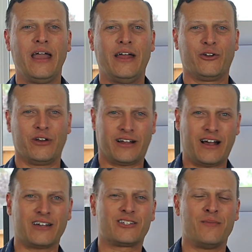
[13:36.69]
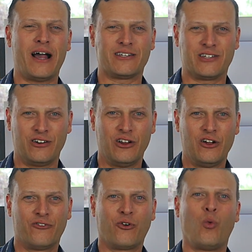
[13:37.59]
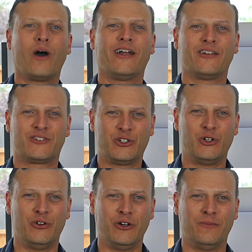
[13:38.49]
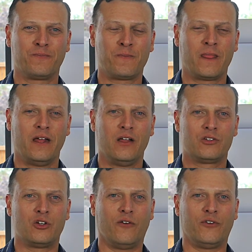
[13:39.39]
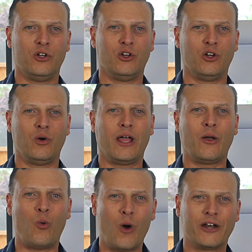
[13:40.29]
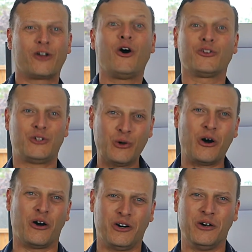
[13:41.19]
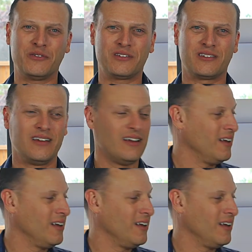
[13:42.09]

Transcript: and you're going to customize it for what it is that you do. So if you do a one call, two call close,